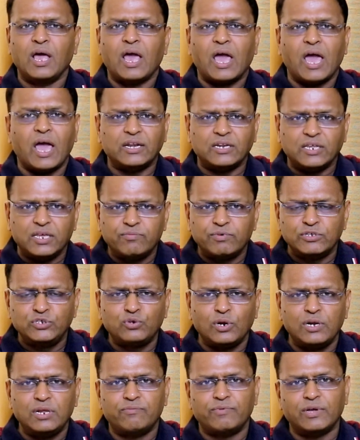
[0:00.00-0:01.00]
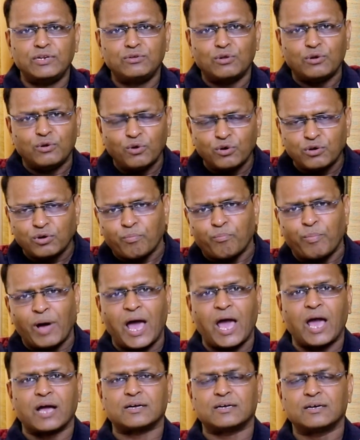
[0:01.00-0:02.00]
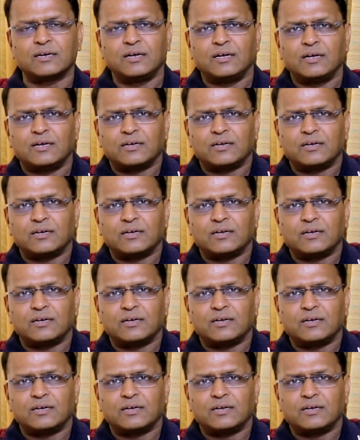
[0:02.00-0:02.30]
and eventually when you look back,